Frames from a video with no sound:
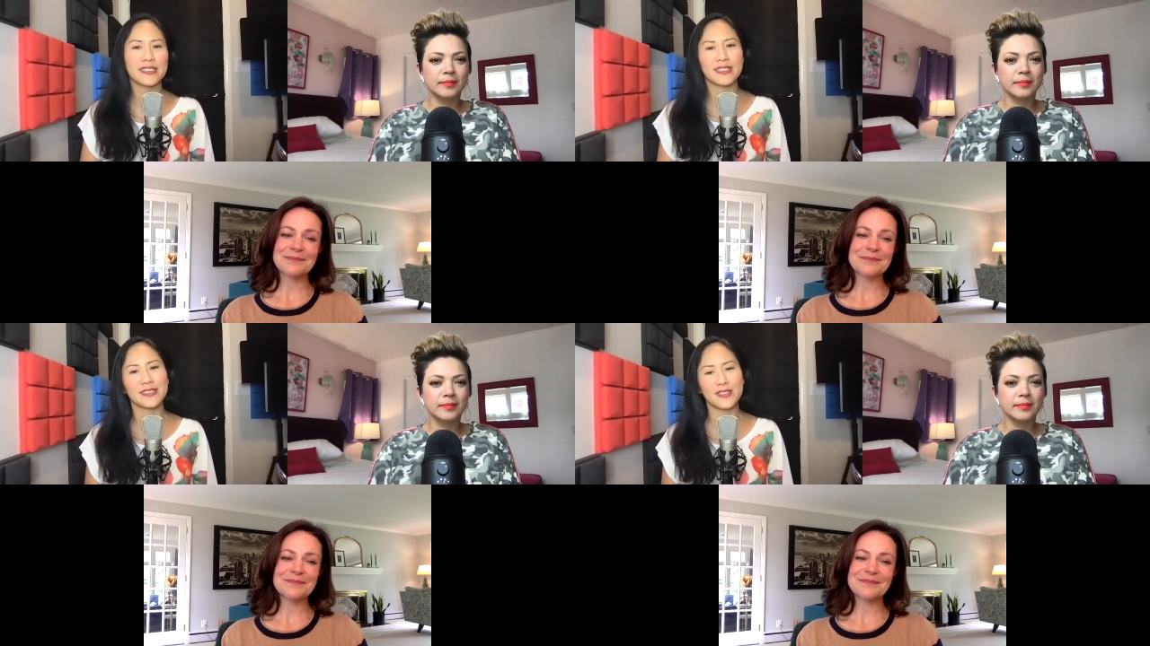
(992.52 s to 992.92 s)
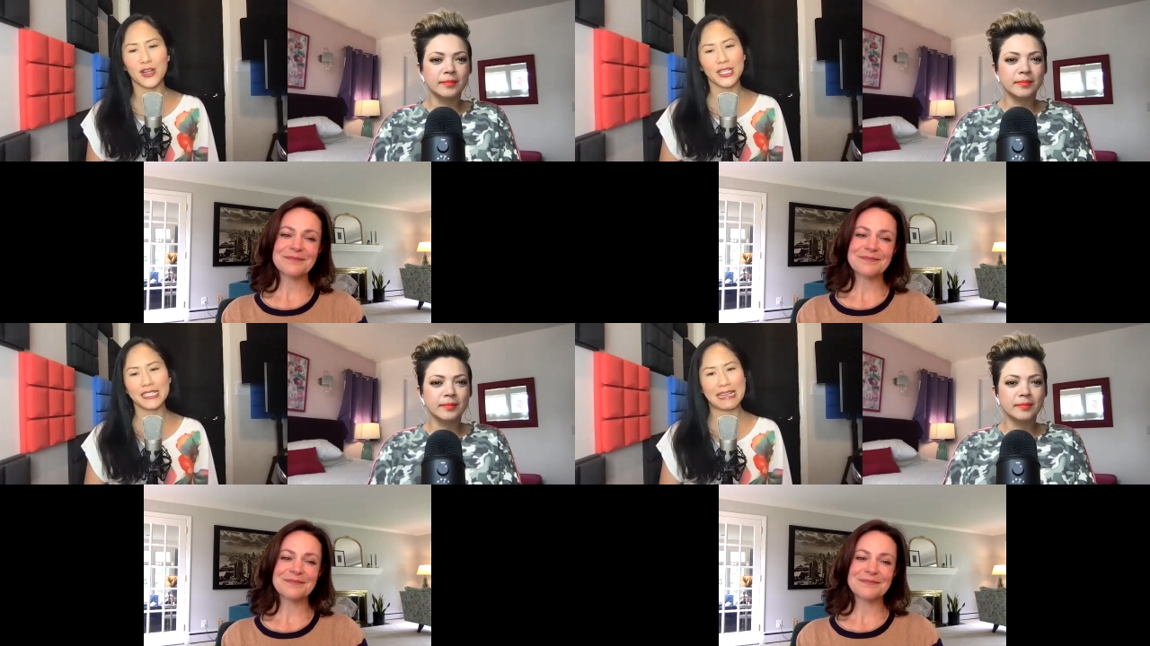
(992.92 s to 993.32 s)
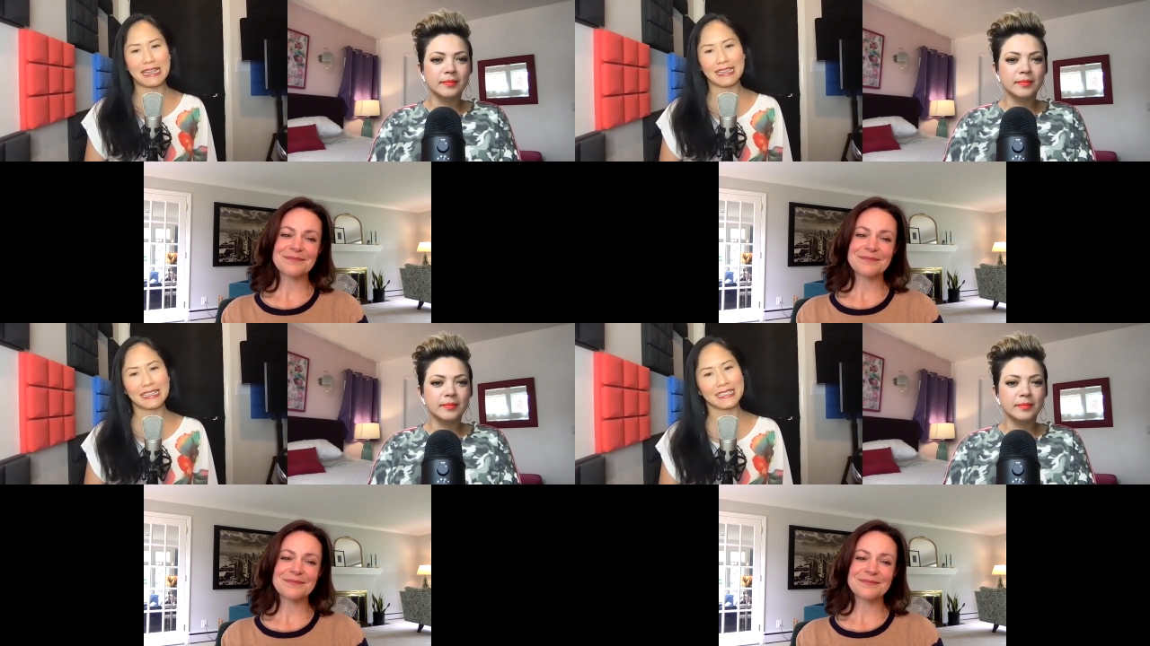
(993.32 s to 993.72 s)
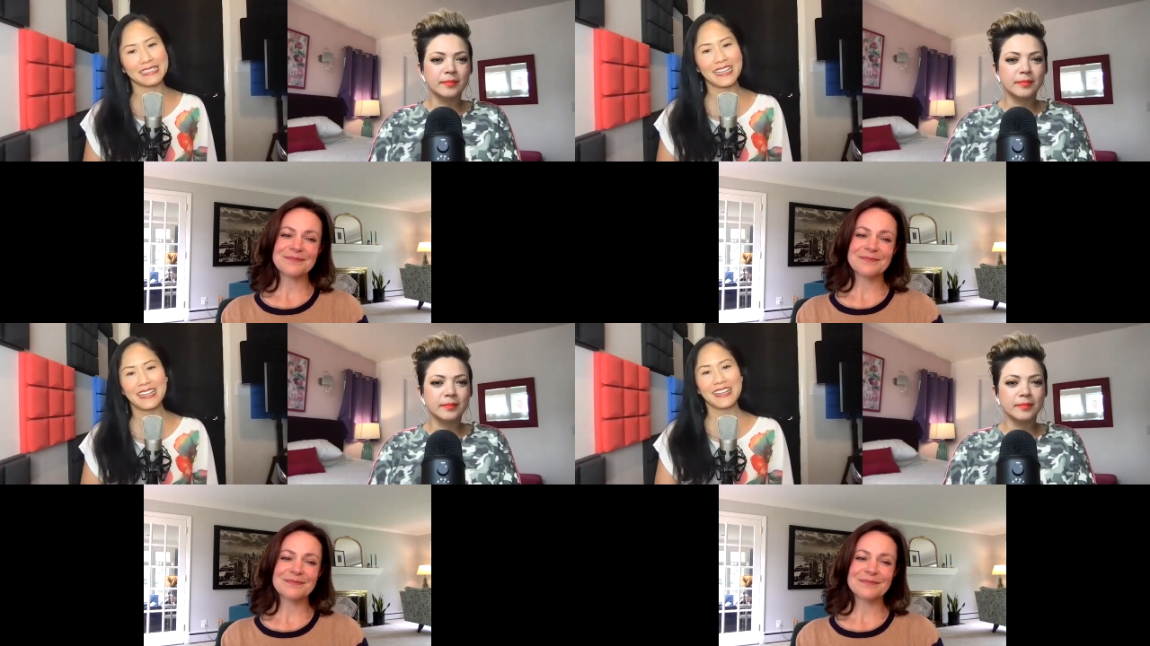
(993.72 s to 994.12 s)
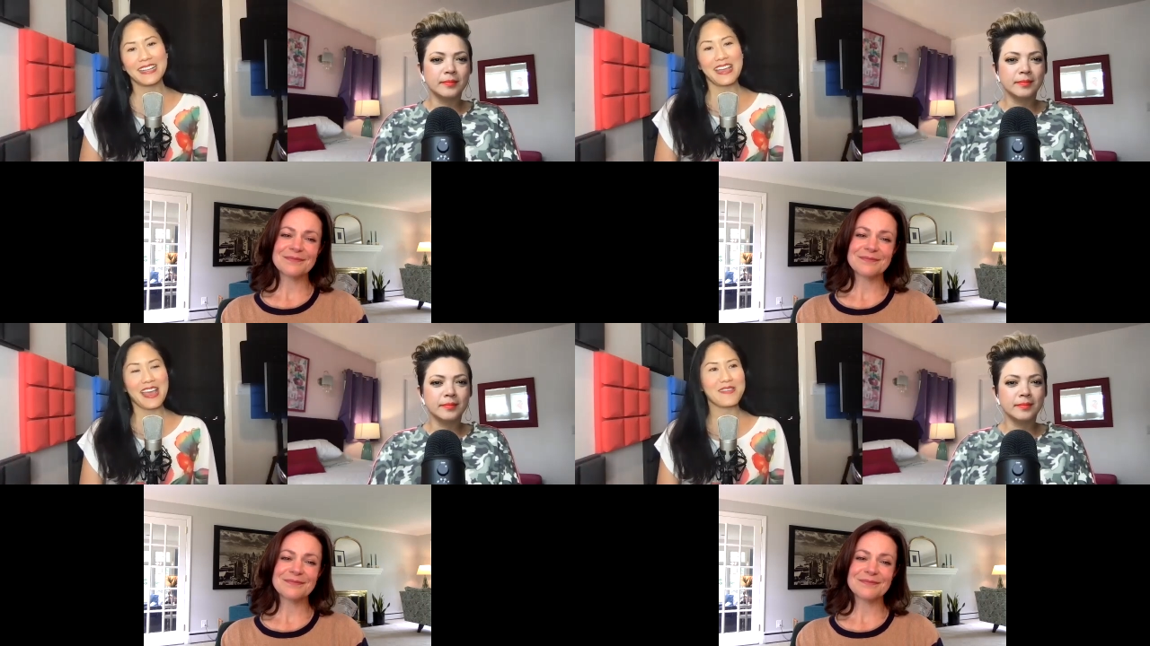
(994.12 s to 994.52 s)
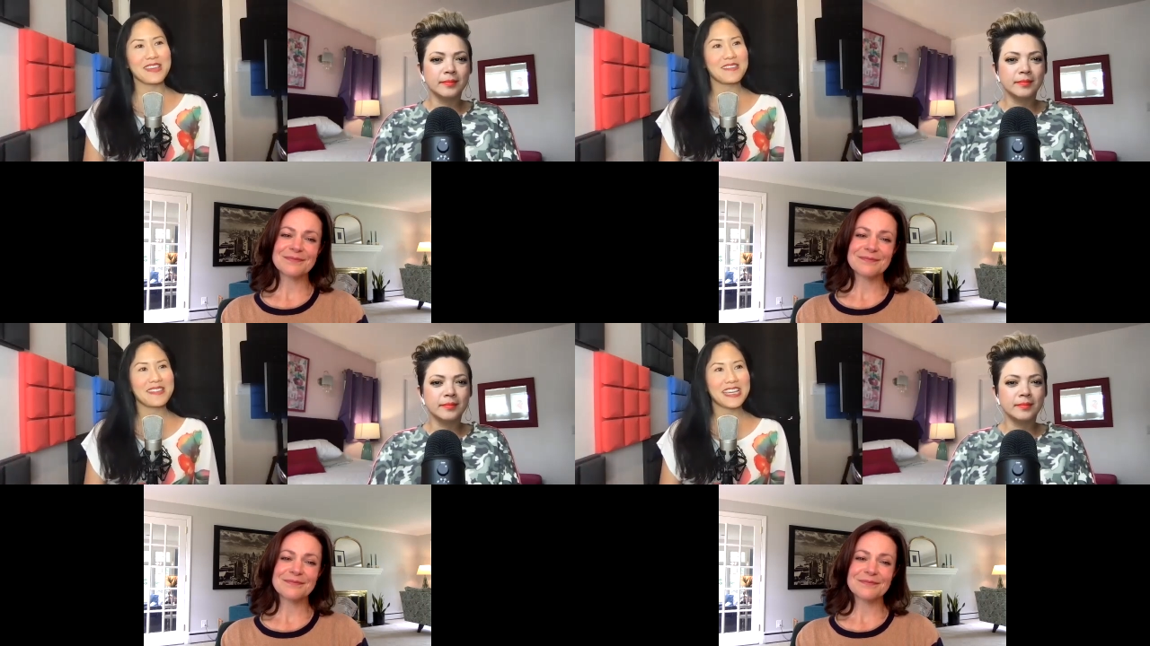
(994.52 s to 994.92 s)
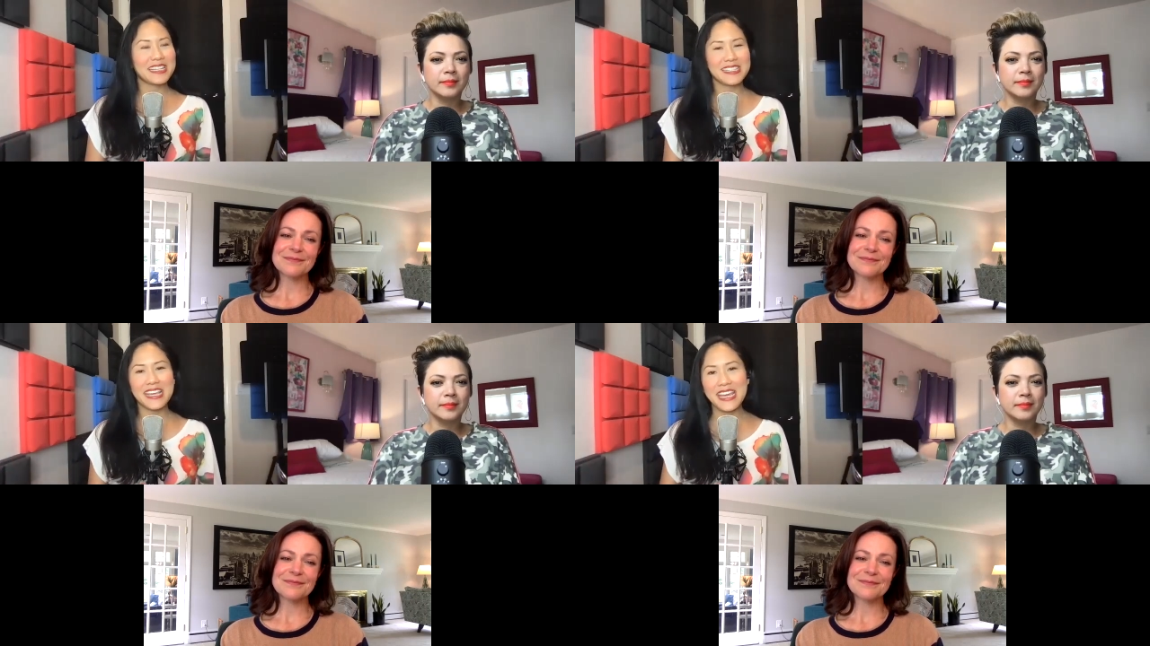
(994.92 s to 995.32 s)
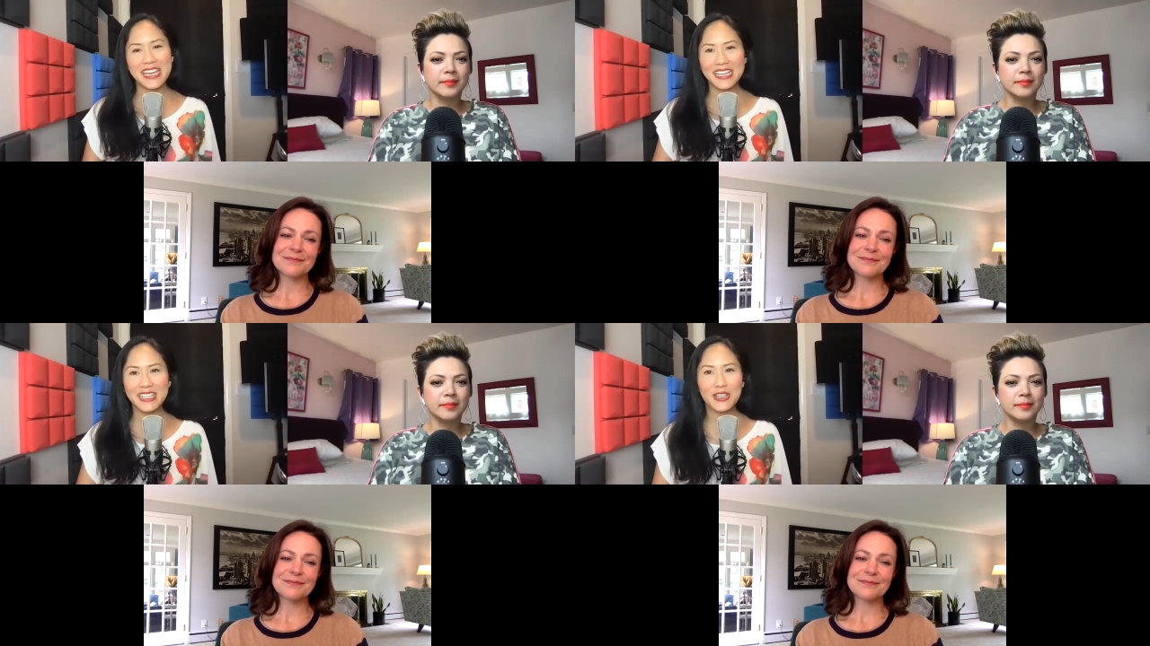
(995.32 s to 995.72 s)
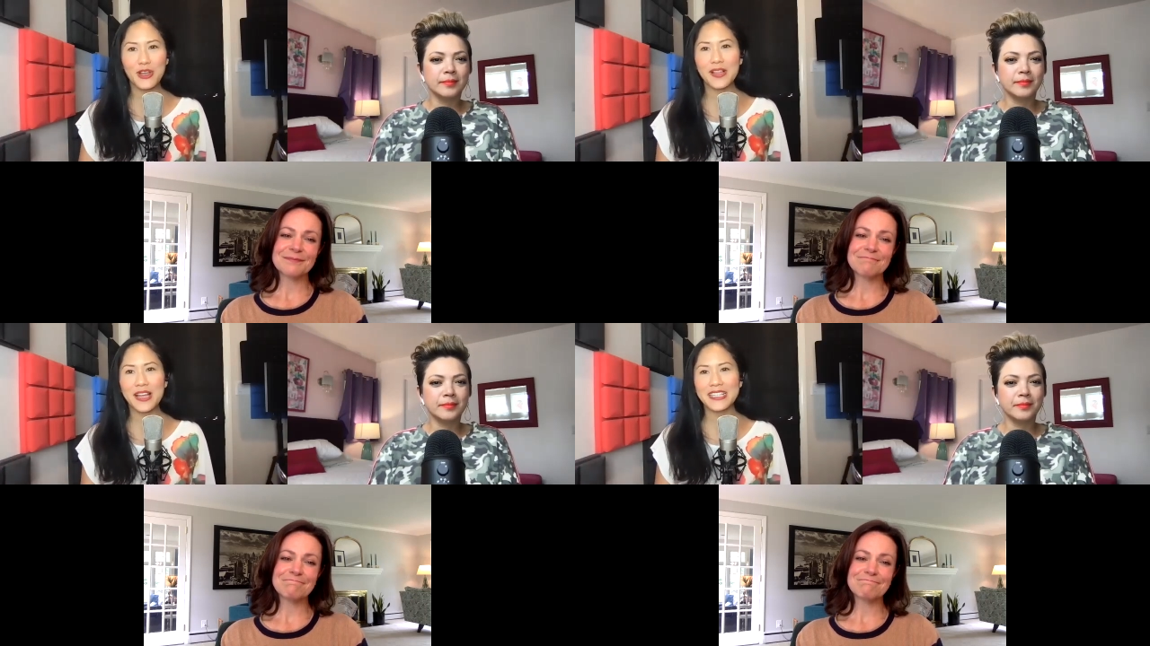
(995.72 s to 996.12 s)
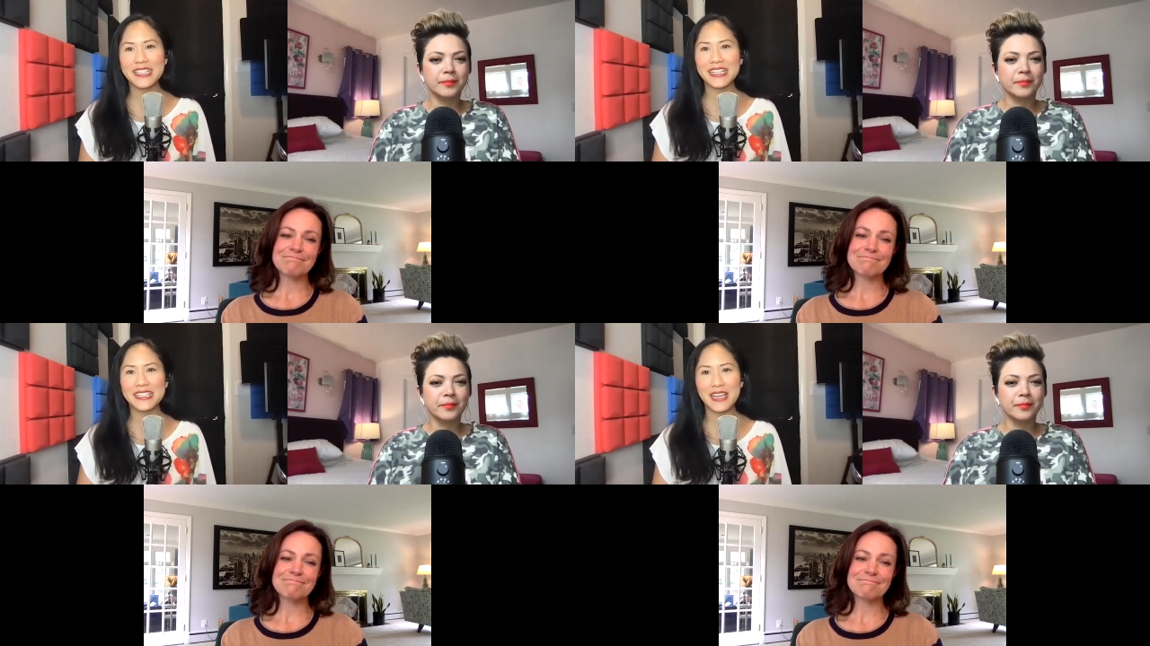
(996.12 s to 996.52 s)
Speaker 1: and started dating, and and then they say, you know, as they say,